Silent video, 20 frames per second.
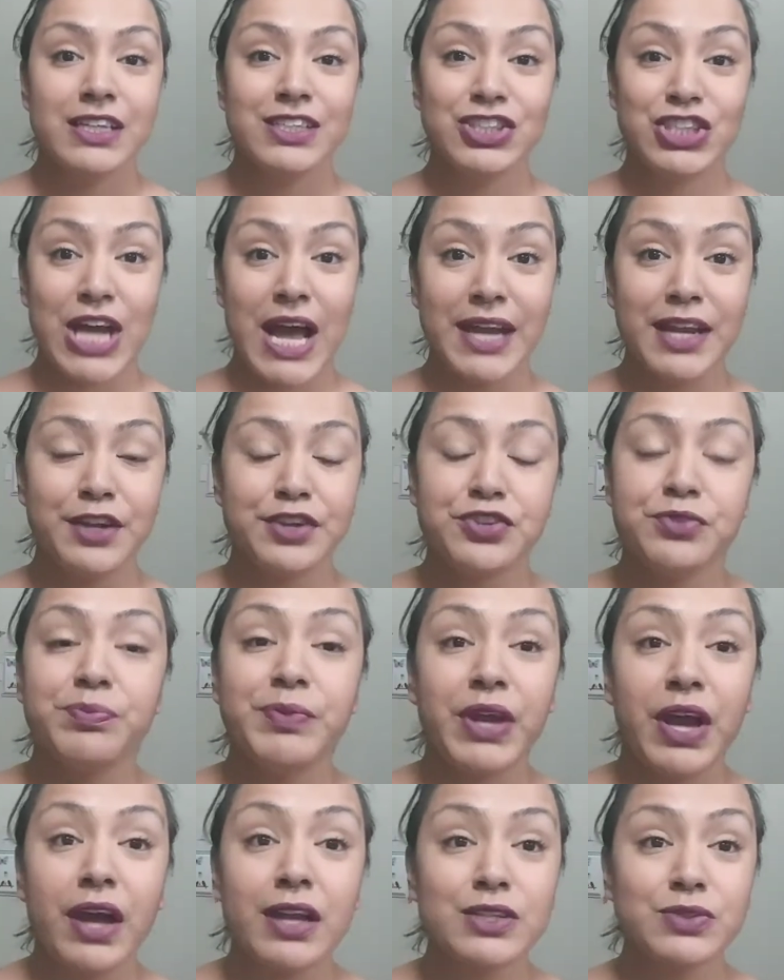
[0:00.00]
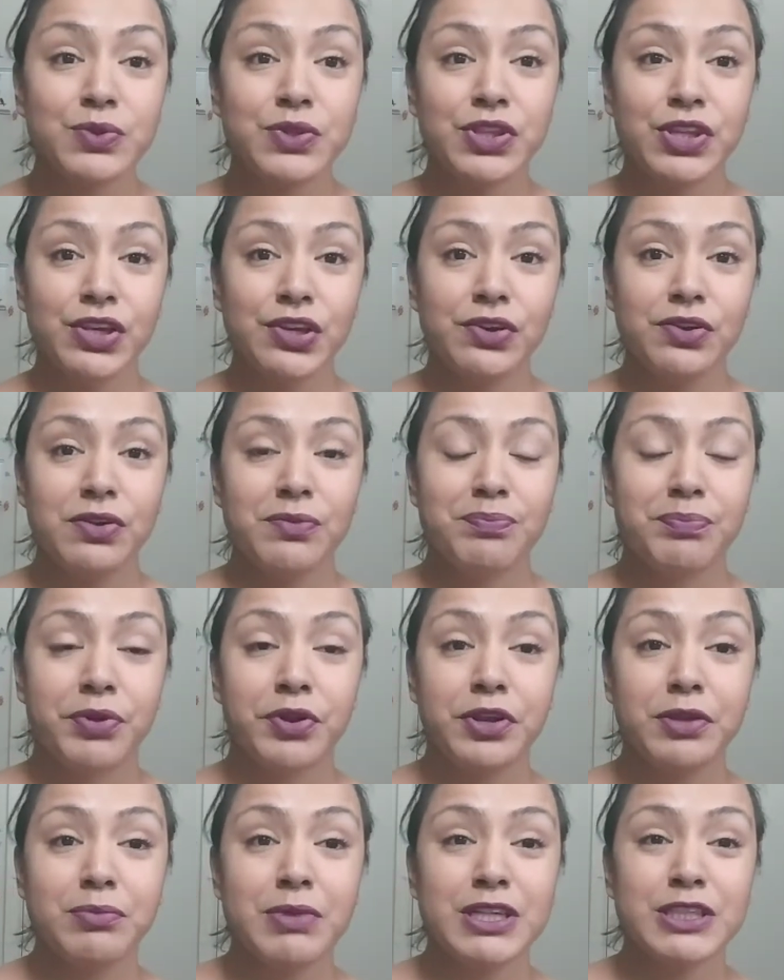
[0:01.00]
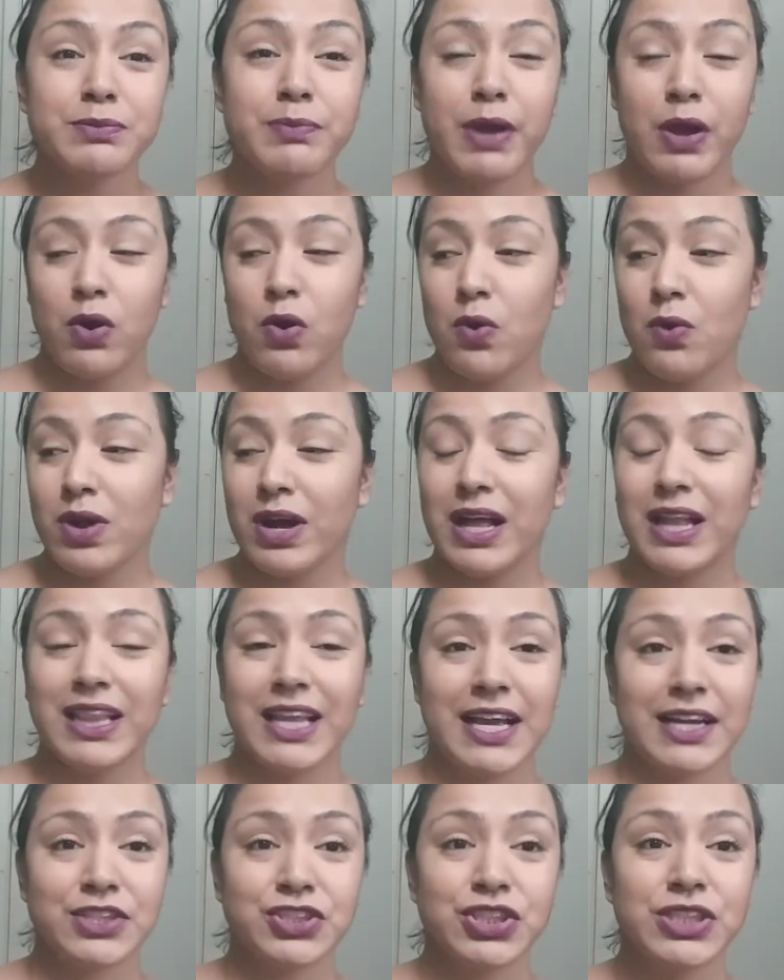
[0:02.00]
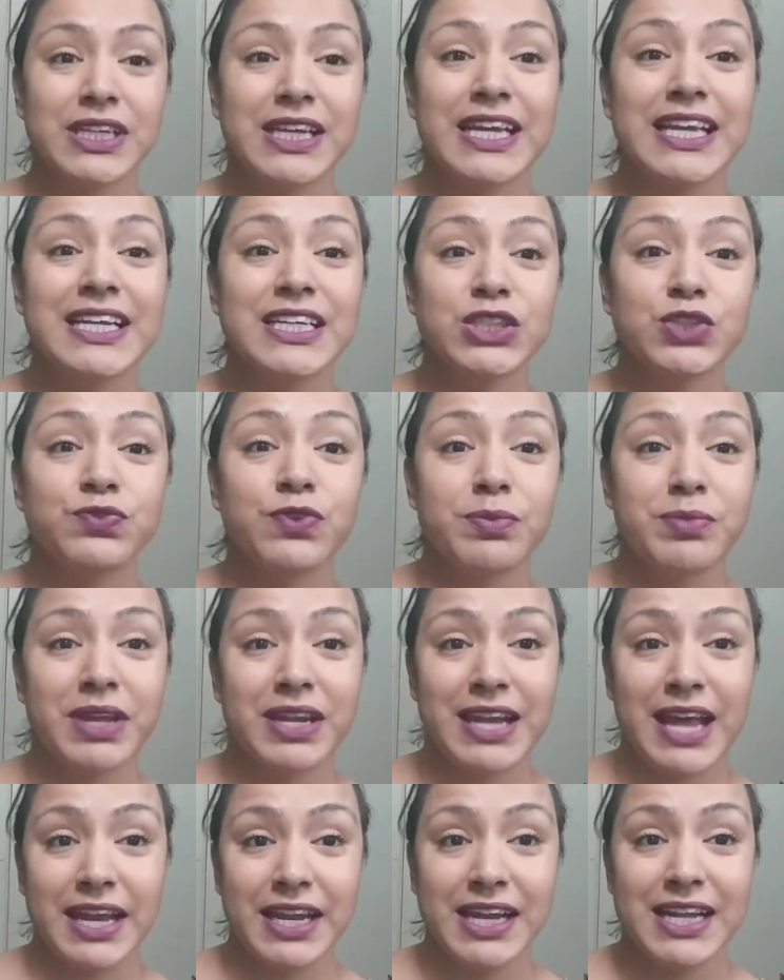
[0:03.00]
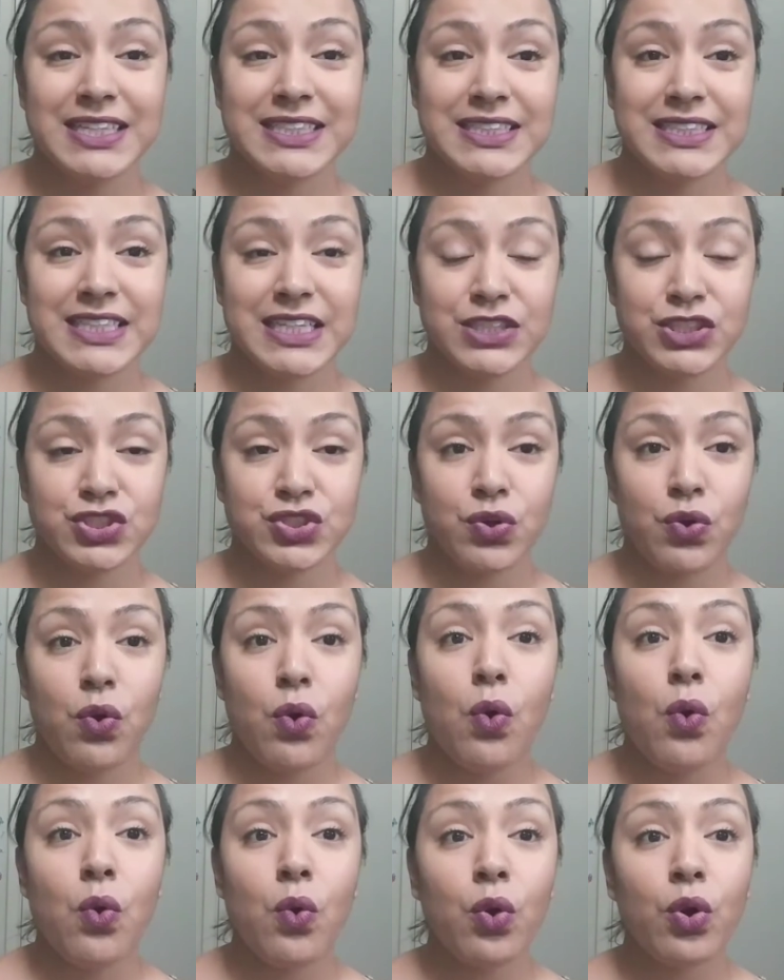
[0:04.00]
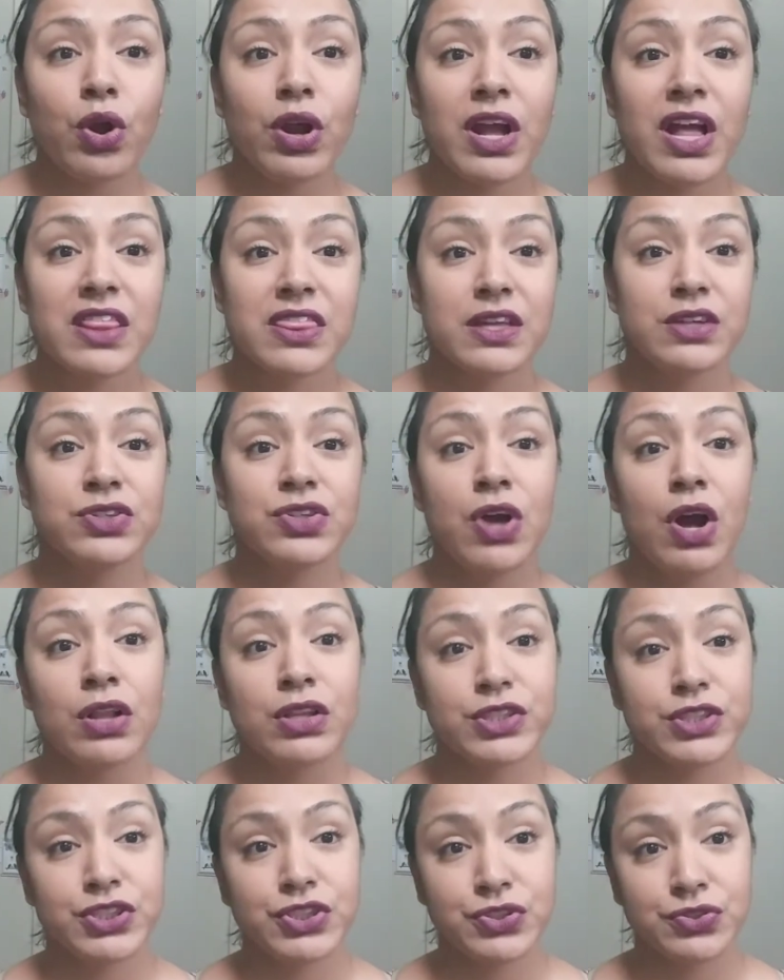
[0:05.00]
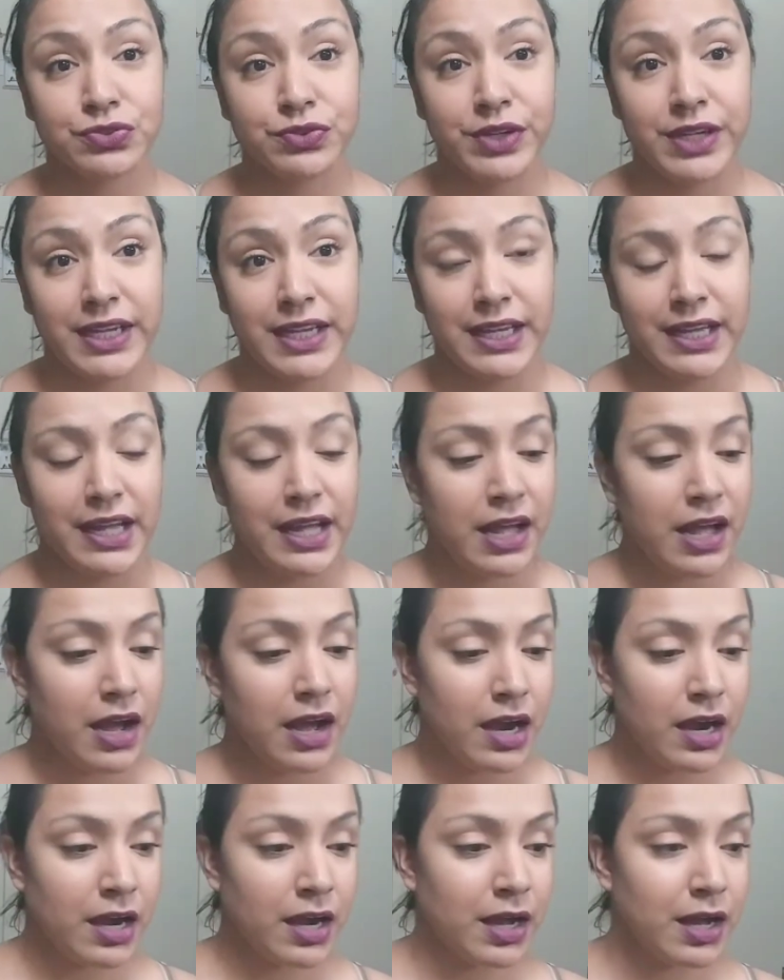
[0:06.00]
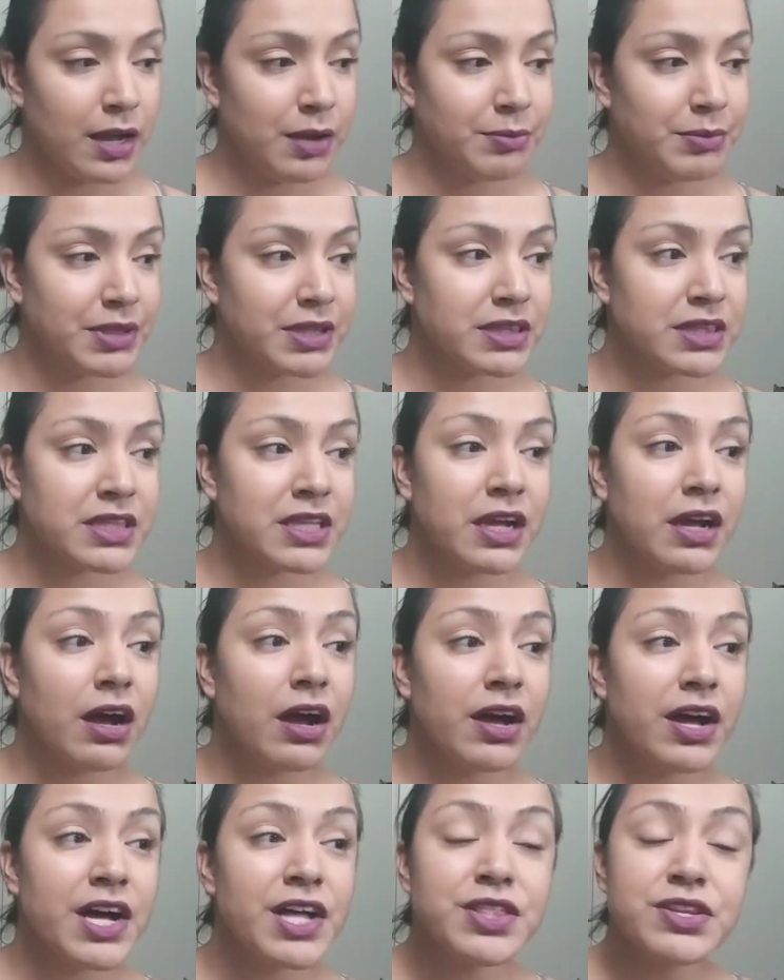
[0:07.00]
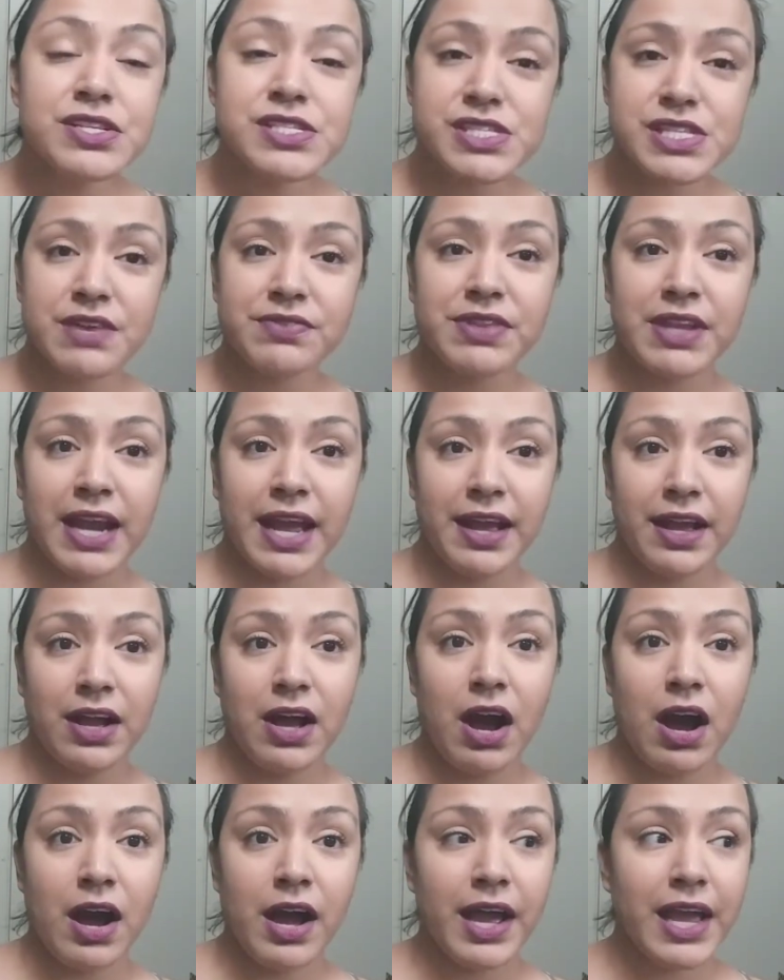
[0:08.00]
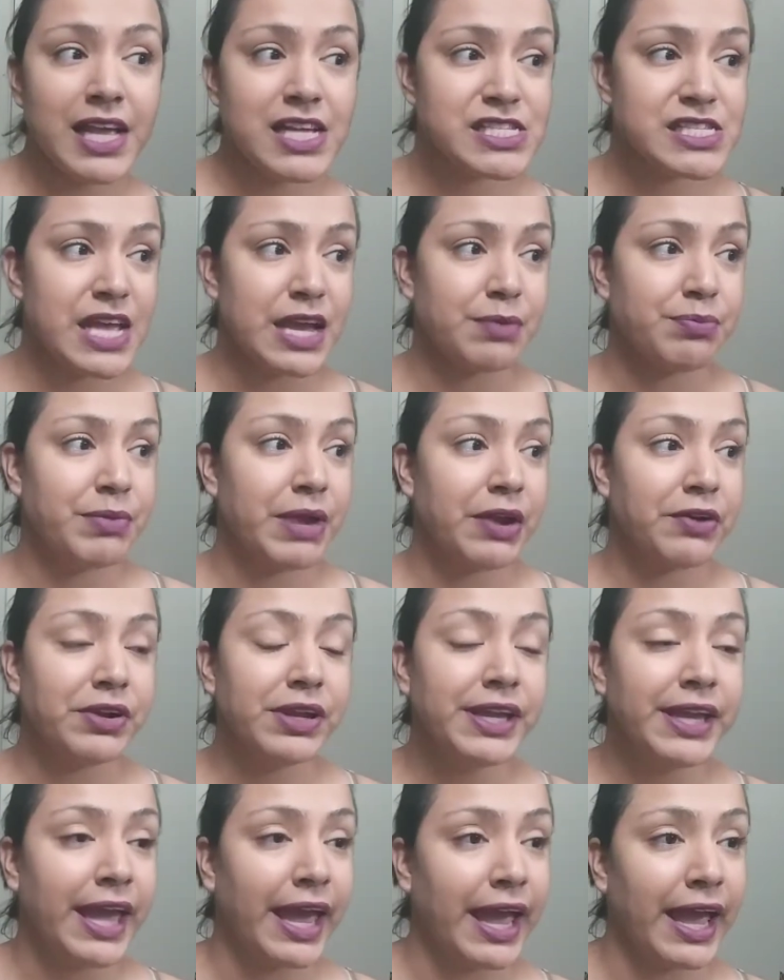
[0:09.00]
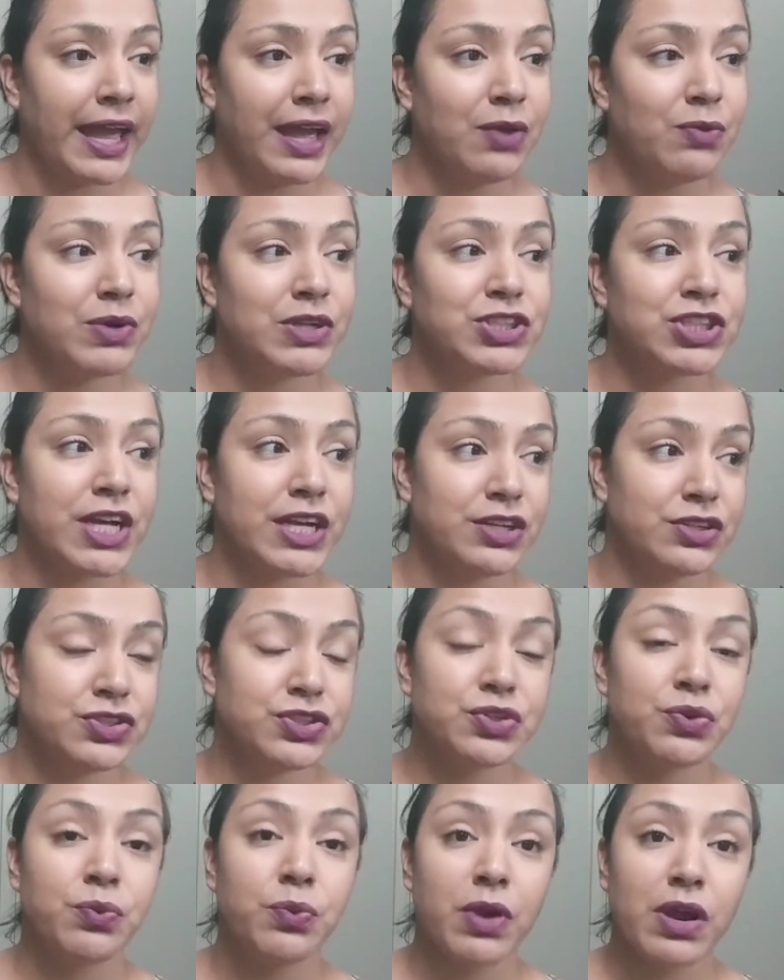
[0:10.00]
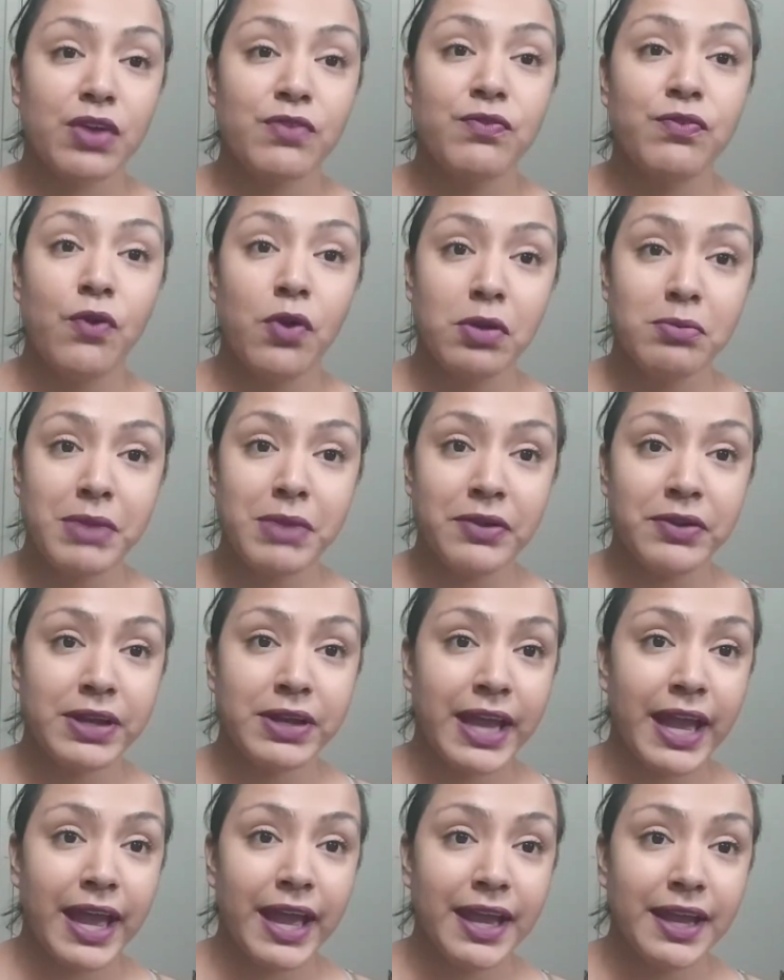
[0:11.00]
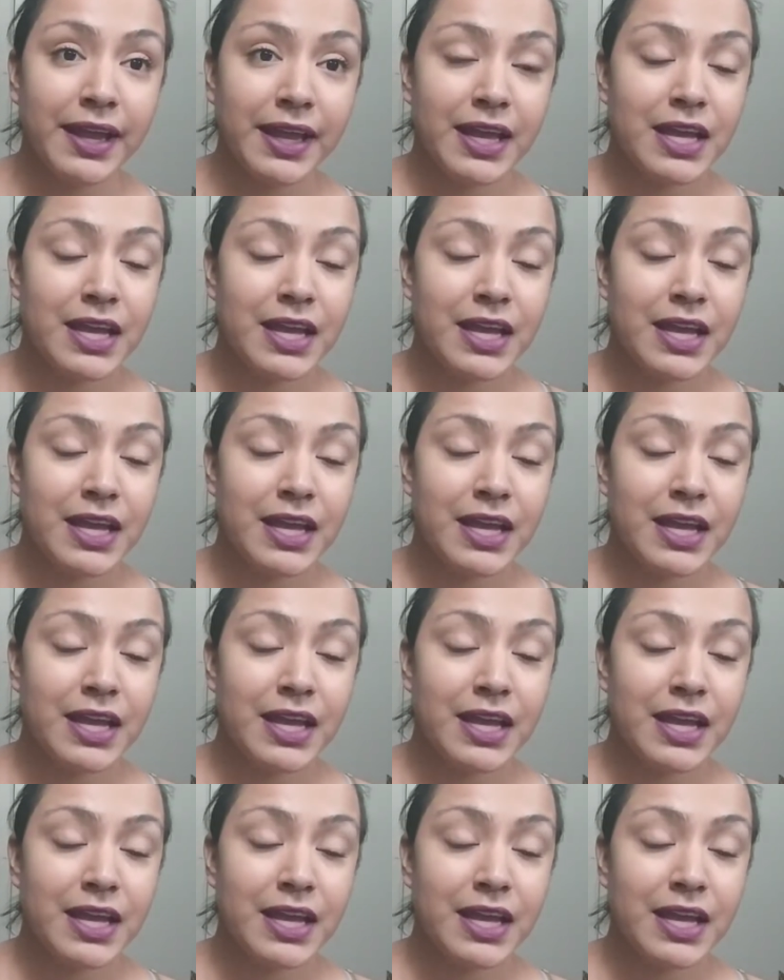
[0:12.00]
Janet, to be honest with you, pretty much my whole collection is from the 99 cent store or the Dollar Tree. Um, the other stuff that I got is like Mary Kay, which I used to work for Mary Kay.